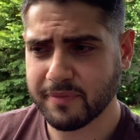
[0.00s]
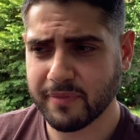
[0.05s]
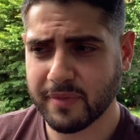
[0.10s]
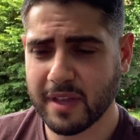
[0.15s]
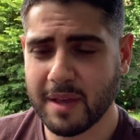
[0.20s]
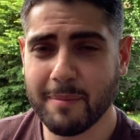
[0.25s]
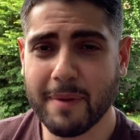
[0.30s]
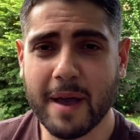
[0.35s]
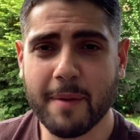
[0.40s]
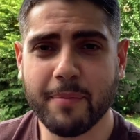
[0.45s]

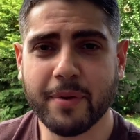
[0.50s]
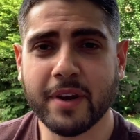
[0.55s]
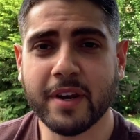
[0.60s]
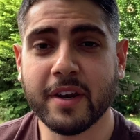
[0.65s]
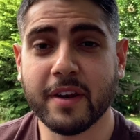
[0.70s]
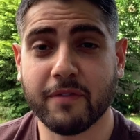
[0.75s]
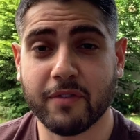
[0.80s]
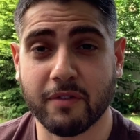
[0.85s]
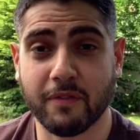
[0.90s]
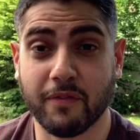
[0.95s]
In my opinion,
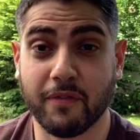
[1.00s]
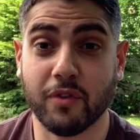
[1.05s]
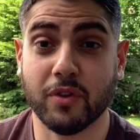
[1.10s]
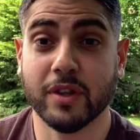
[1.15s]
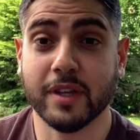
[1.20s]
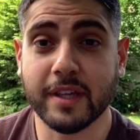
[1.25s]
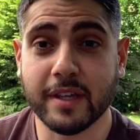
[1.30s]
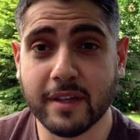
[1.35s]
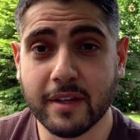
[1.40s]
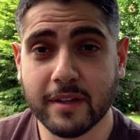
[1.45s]
if you're
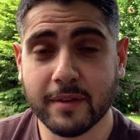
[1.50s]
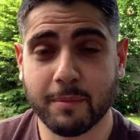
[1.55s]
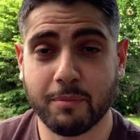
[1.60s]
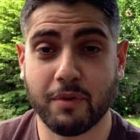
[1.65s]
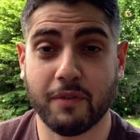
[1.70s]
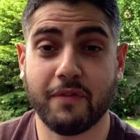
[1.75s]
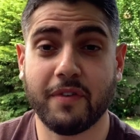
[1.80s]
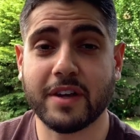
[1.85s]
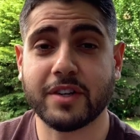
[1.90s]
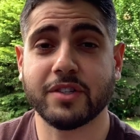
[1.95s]
fully
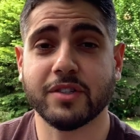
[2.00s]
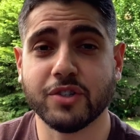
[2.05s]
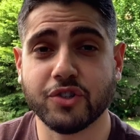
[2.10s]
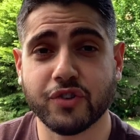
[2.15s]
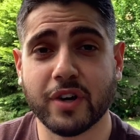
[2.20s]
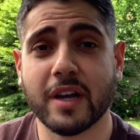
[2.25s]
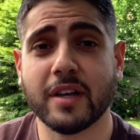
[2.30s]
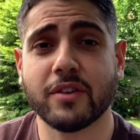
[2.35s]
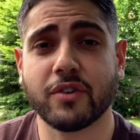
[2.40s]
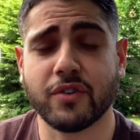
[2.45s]
professionally
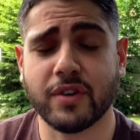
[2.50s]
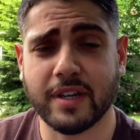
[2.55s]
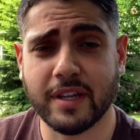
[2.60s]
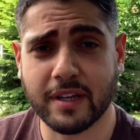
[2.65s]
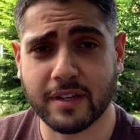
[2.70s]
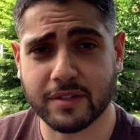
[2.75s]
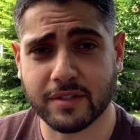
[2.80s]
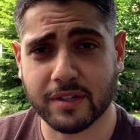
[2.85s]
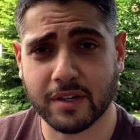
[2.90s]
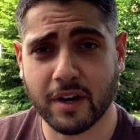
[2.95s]
trying to critique
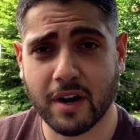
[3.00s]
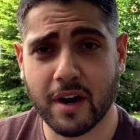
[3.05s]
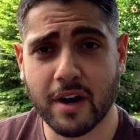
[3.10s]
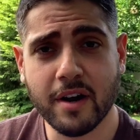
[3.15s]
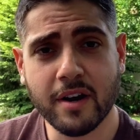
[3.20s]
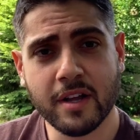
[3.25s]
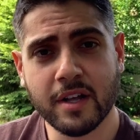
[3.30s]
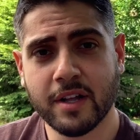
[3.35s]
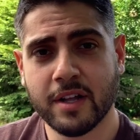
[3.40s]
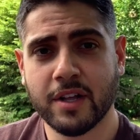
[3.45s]
a cigar,
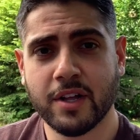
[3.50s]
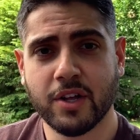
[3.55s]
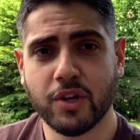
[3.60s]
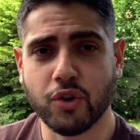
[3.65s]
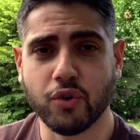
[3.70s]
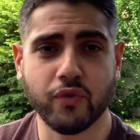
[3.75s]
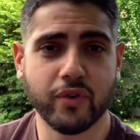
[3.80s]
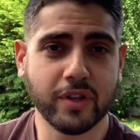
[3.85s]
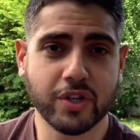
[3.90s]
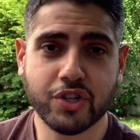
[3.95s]

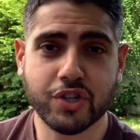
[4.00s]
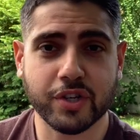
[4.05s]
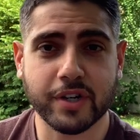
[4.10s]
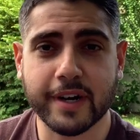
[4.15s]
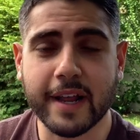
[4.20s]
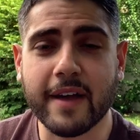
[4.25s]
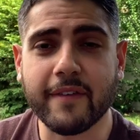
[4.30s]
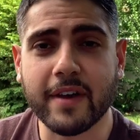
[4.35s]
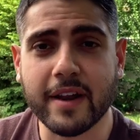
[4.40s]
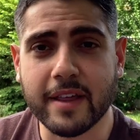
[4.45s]
you really shouldn't
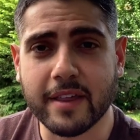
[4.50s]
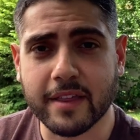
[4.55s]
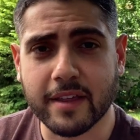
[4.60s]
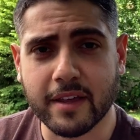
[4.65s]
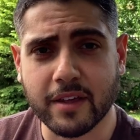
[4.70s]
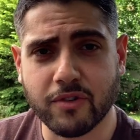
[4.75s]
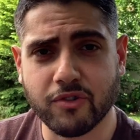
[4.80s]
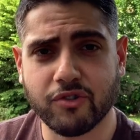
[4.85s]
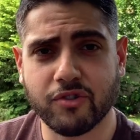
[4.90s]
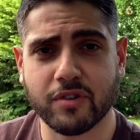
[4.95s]
have anything. You